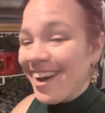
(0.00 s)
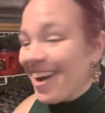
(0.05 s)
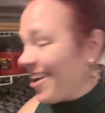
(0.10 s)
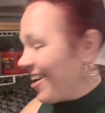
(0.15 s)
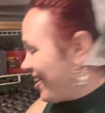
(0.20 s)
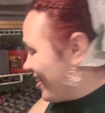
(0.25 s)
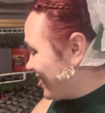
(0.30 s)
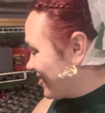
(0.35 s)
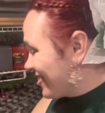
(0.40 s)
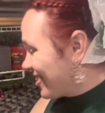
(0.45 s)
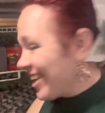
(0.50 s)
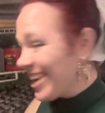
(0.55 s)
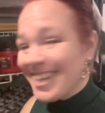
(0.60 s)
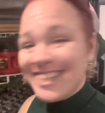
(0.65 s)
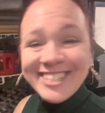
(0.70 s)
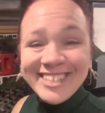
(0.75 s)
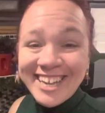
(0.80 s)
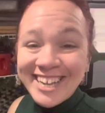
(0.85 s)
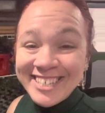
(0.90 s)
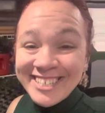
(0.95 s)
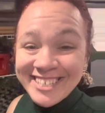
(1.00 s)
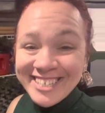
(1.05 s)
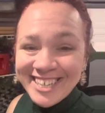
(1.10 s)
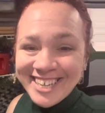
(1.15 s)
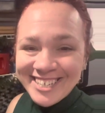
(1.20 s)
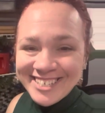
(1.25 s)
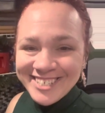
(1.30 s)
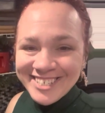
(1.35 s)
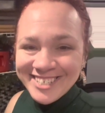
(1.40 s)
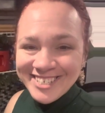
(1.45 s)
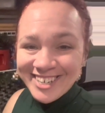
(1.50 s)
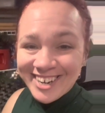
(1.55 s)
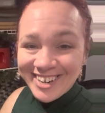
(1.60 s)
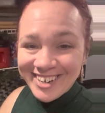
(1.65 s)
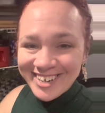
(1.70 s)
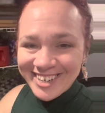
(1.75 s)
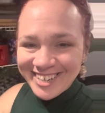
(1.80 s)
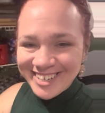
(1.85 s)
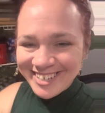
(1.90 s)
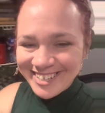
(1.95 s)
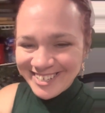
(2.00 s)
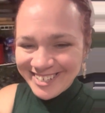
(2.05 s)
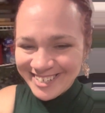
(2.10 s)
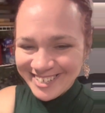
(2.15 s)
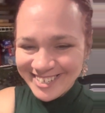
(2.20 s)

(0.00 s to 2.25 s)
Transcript: All right, let's get started.